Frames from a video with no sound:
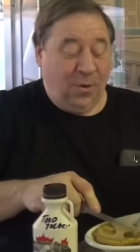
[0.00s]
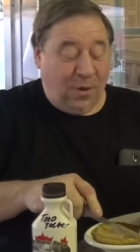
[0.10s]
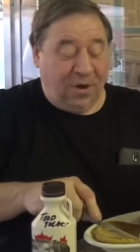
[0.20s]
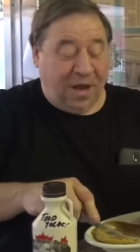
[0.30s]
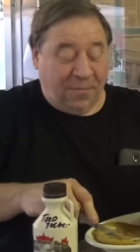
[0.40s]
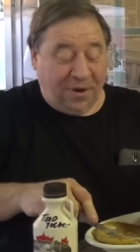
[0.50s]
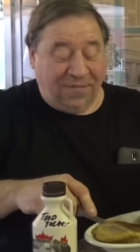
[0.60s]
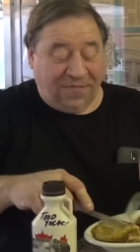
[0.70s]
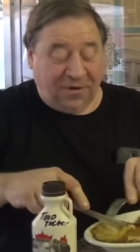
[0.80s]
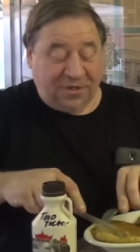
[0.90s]
Well, I'm going
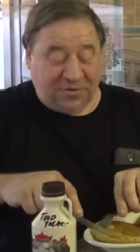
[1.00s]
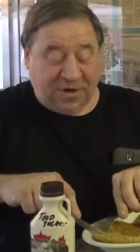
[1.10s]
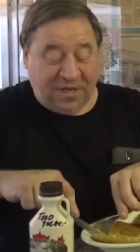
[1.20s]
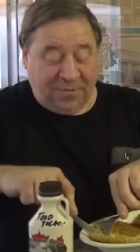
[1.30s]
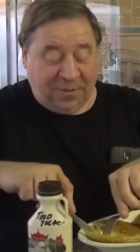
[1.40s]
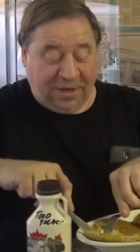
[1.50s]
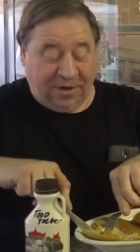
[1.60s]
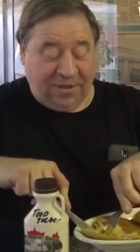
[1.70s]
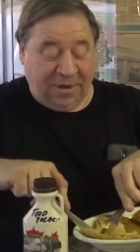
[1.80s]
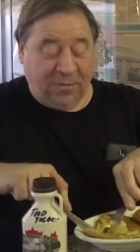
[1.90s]
to first try the
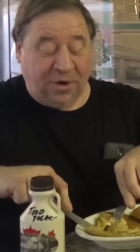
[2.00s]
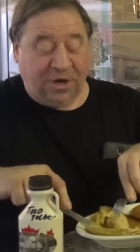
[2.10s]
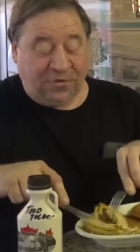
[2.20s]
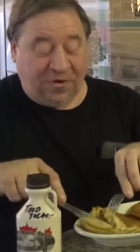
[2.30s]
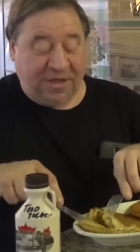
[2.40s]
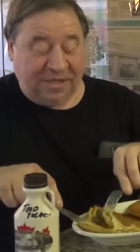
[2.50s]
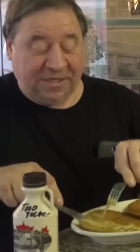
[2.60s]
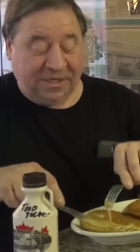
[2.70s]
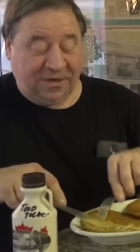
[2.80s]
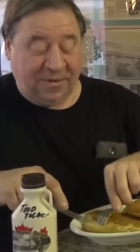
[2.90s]
butter, and then we're going to try the
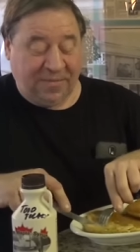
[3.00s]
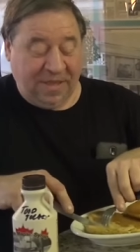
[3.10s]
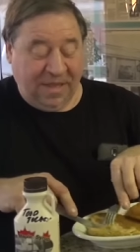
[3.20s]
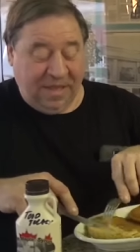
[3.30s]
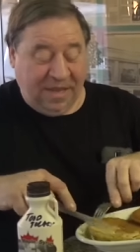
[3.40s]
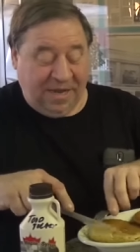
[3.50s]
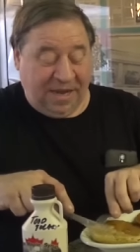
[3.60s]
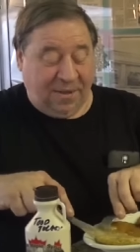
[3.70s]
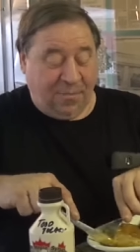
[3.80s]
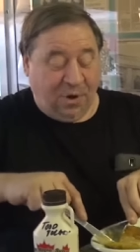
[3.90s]
syrup.
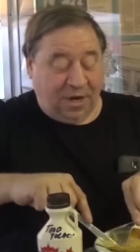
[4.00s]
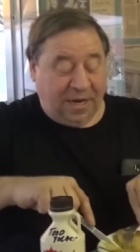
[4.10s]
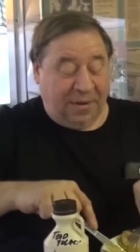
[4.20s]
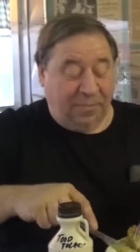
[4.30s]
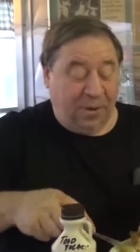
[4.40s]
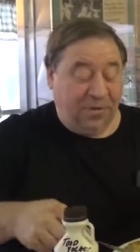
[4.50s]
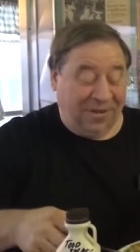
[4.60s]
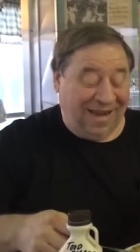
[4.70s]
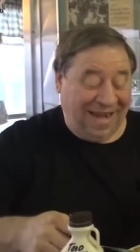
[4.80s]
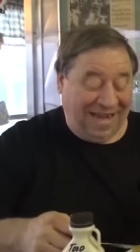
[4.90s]
Now, Mark got both
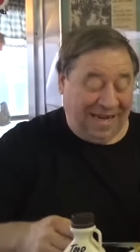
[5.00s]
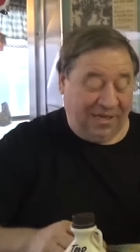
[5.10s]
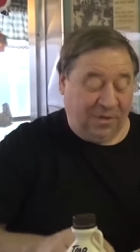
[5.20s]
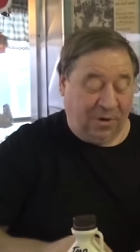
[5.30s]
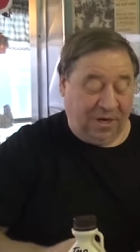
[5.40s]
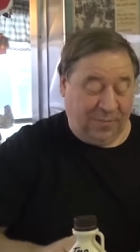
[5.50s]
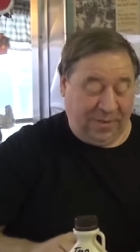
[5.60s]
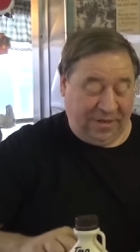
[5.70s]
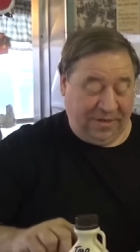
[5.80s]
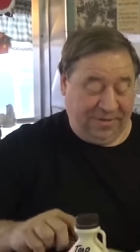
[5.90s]
light and dark
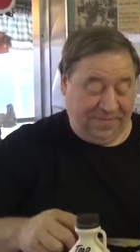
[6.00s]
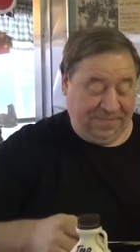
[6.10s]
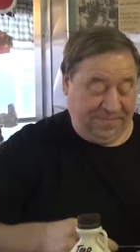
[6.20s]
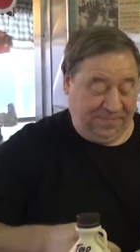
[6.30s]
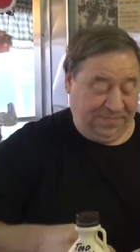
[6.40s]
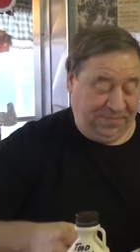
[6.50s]
butter. Stay in